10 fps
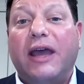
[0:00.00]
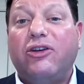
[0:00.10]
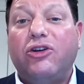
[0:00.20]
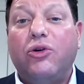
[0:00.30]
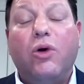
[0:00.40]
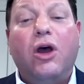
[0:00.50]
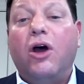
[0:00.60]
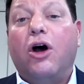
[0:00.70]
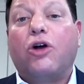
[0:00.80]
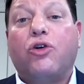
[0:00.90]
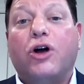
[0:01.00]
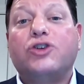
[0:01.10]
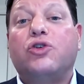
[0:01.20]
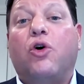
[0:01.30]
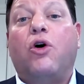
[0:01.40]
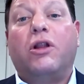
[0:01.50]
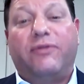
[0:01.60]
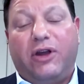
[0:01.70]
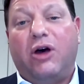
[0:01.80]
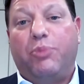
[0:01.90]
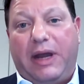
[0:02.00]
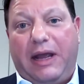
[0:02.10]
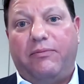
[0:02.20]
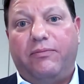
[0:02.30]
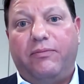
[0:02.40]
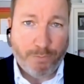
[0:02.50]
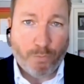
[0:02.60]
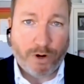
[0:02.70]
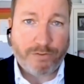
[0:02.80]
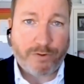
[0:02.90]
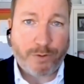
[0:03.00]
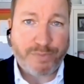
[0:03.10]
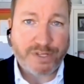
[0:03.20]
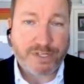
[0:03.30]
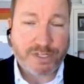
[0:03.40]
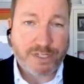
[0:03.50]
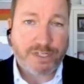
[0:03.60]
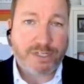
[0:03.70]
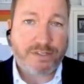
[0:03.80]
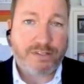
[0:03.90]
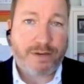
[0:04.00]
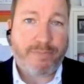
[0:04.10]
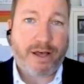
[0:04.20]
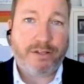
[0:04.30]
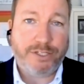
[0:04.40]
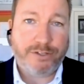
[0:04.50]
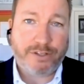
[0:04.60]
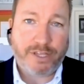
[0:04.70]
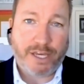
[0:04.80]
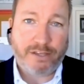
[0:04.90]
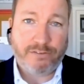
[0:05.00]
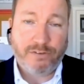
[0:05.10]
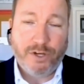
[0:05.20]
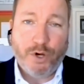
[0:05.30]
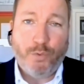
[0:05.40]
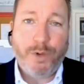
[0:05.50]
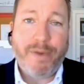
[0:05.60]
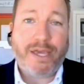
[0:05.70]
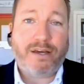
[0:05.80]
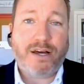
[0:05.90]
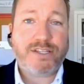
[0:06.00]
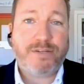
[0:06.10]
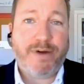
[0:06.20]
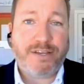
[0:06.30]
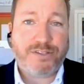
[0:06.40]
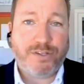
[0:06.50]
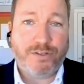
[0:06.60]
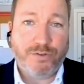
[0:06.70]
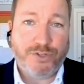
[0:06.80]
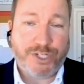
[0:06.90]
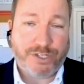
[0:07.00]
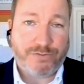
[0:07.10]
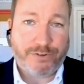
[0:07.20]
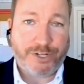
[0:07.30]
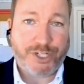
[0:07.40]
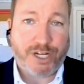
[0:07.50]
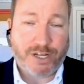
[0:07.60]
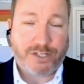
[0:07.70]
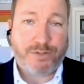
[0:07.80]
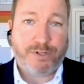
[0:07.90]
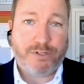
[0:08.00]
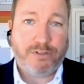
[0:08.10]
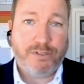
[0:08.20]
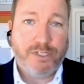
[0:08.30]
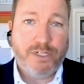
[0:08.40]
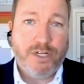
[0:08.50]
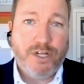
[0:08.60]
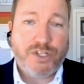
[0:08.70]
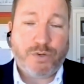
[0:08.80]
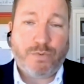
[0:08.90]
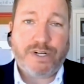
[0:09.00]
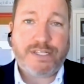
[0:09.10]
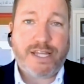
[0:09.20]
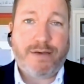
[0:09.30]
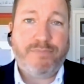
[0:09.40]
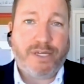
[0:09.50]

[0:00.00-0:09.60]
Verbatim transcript: IQ across all of the company. In one of our businesses inside polyurethanes, we make customized solutions for each customer. So, what does that